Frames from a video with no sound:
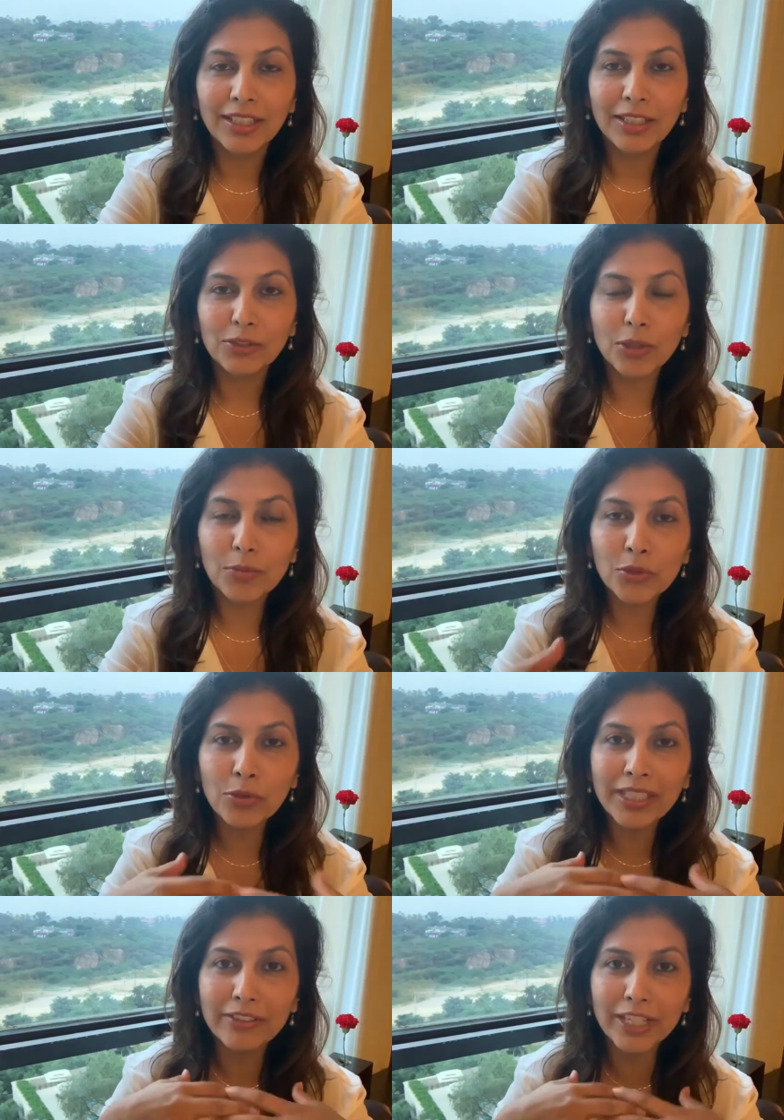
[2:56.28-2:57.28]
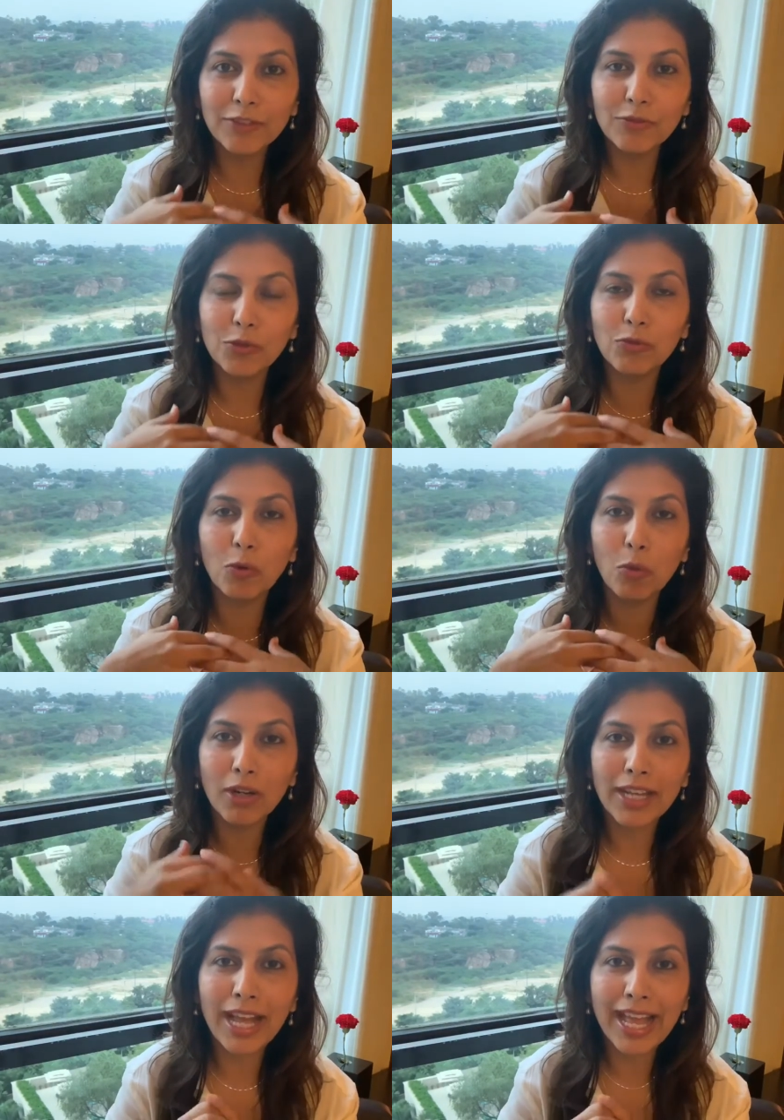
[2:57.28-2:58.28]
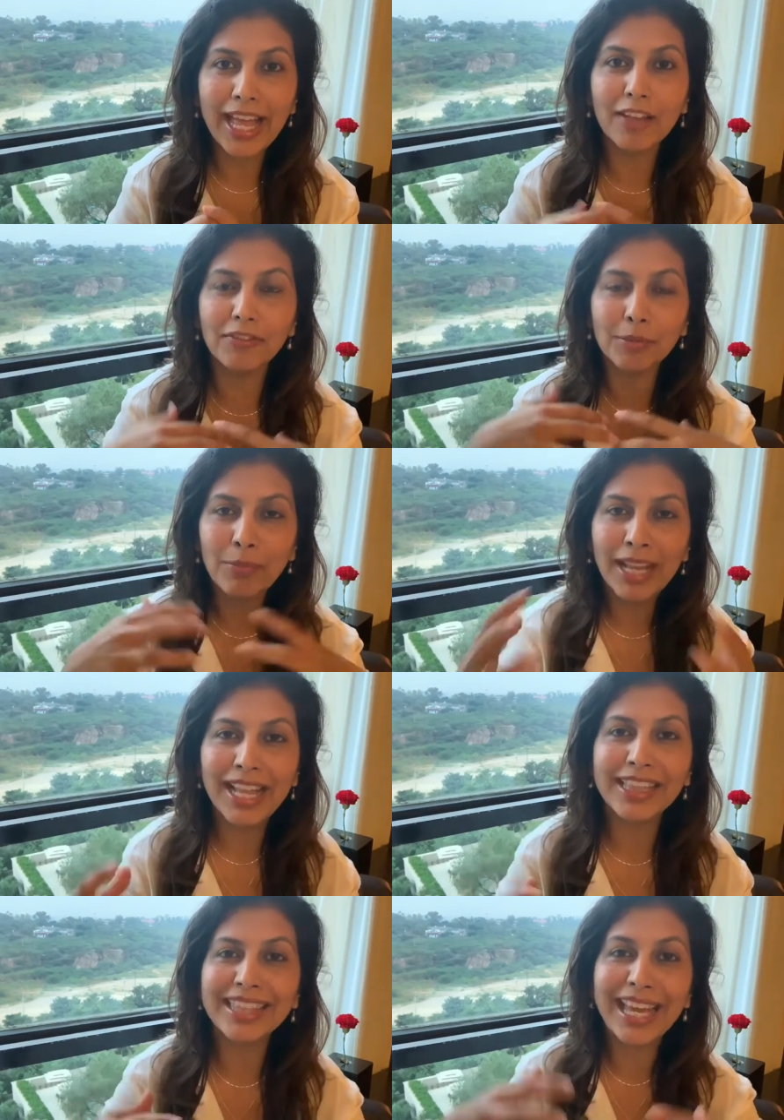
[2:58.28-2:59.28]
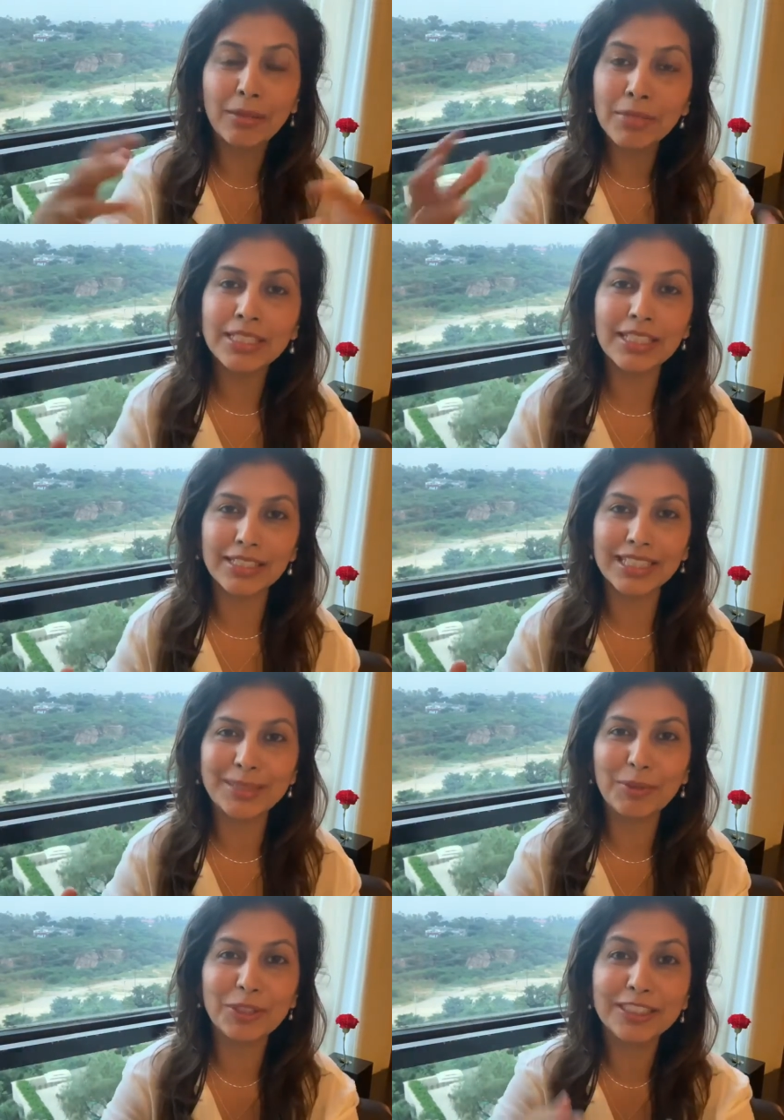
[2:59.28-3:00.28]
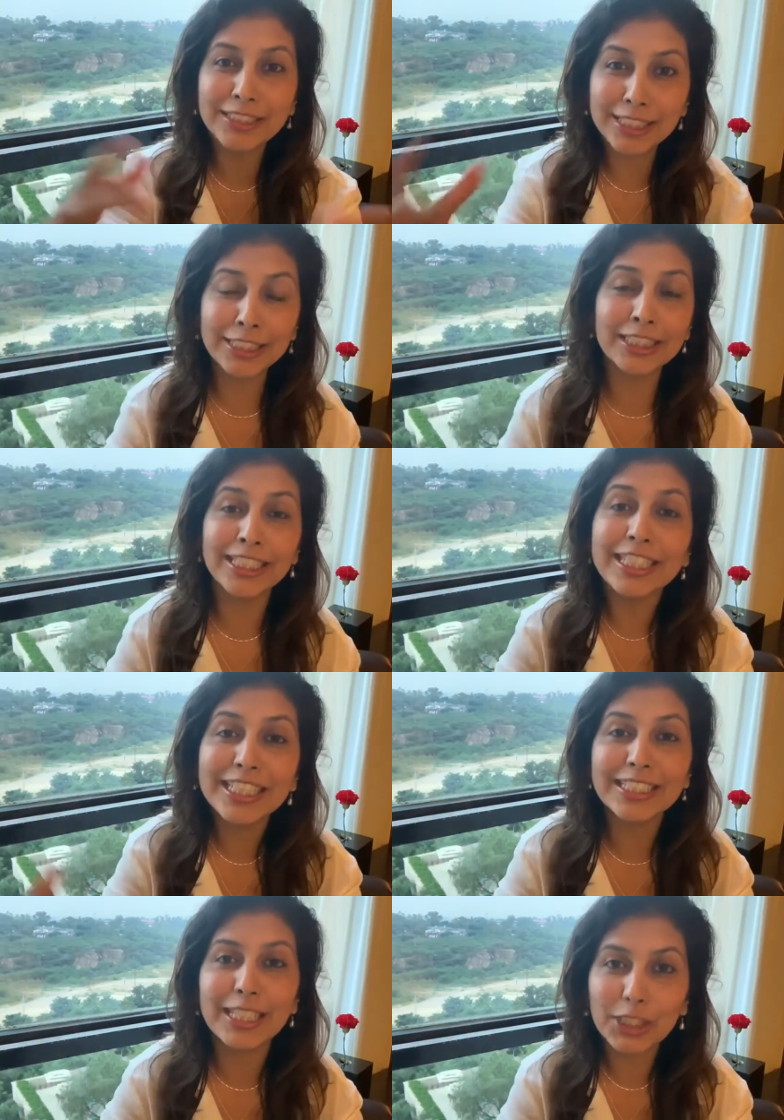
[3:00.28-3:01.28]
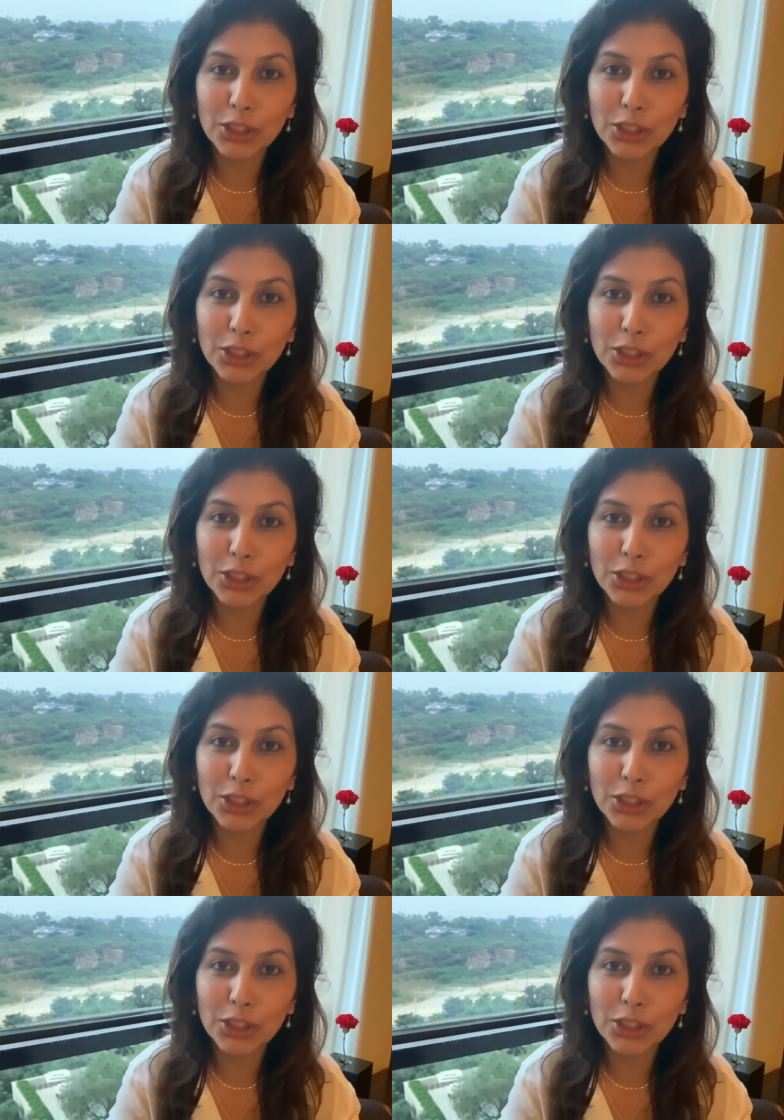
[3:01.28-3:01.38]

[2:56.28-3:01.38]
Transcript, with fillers: So I'm truly grateful for what I have in my health and my sickness because the sickness has